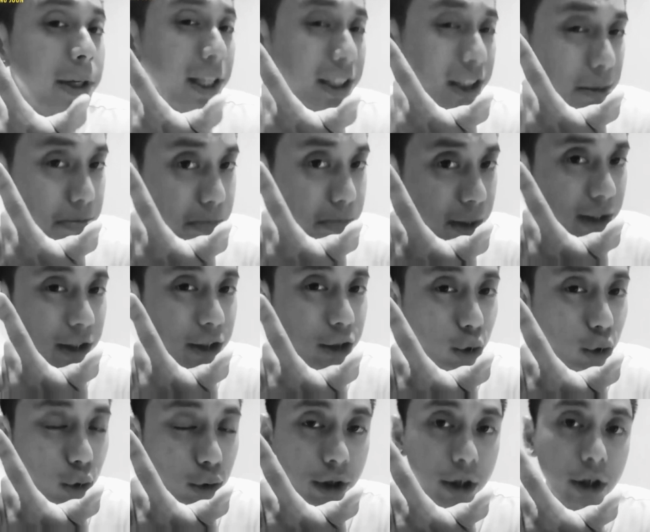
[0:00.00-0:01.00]
a business
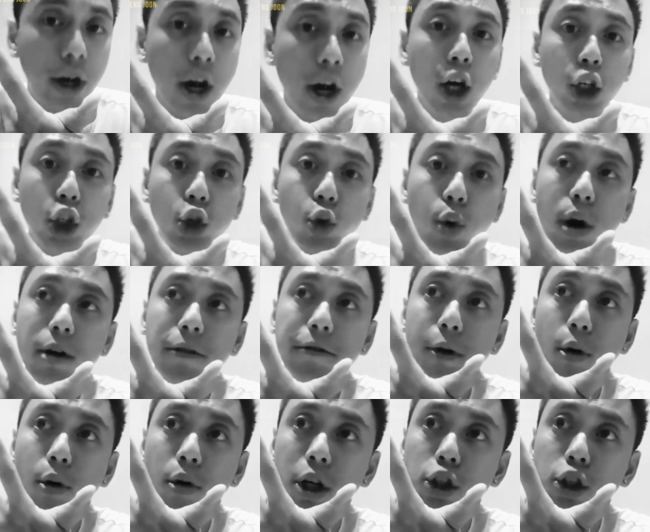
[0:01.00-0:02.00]
owner, you want to
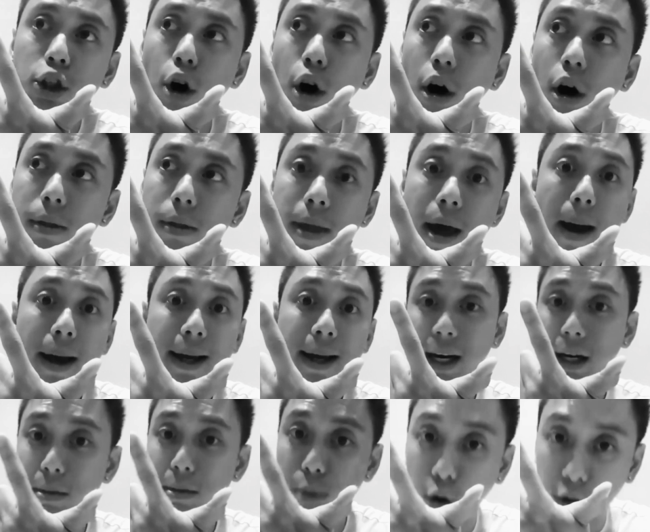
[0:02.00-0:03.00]
focus on
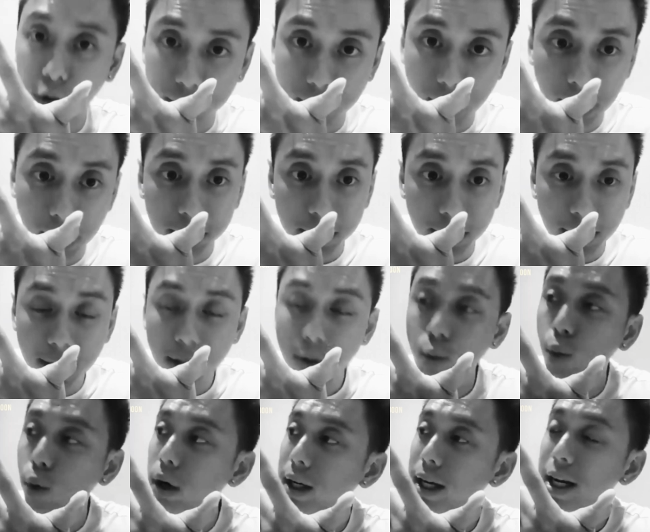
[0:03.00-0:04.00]
getting more sales in,
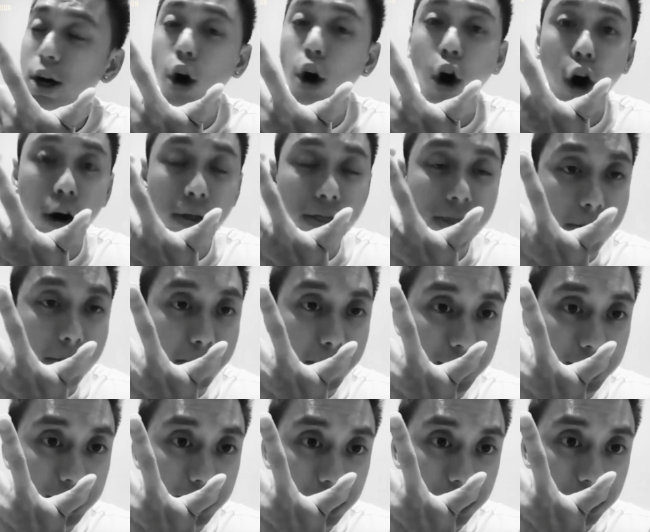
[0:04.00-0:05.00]
working on the
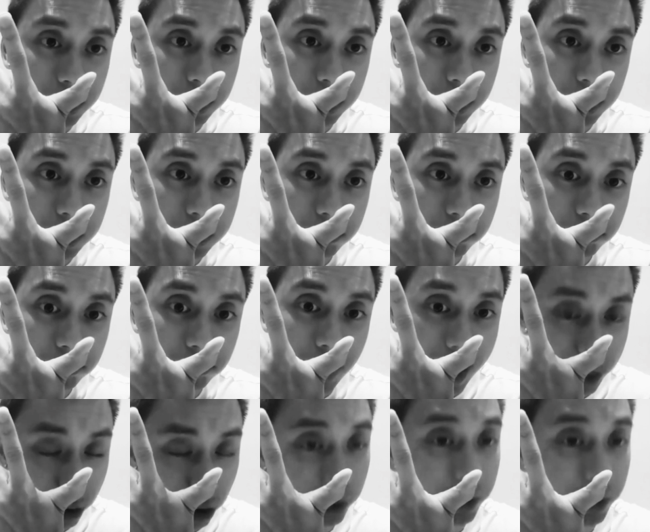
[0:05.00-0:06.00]
business
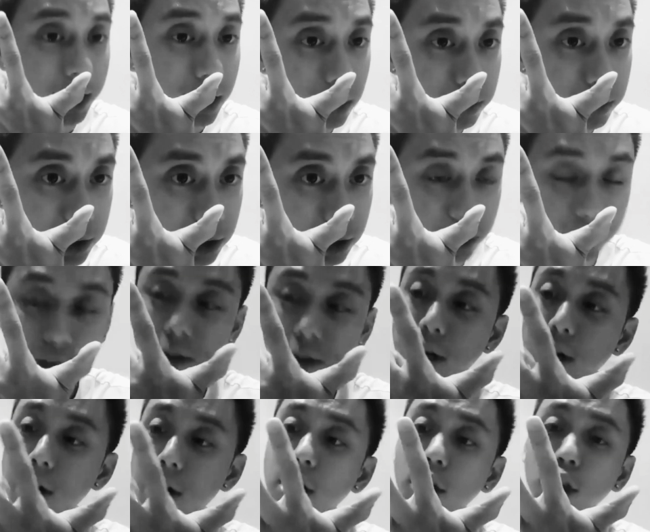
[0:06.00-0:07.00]
and not in the business.
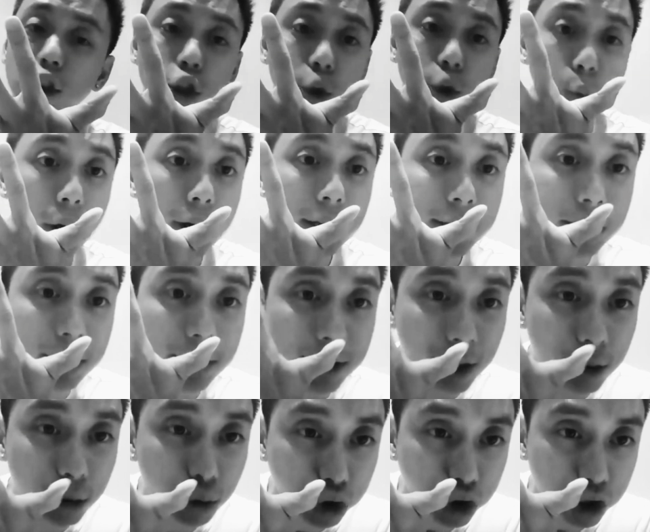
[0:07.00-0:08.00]
So what is the
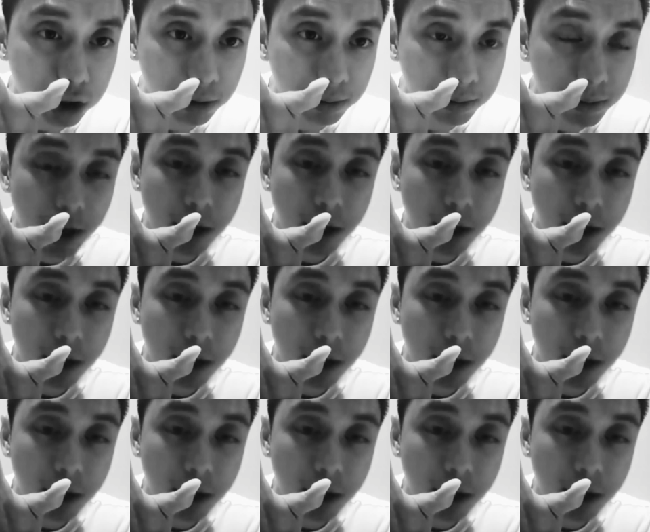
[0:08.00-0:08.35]
solution?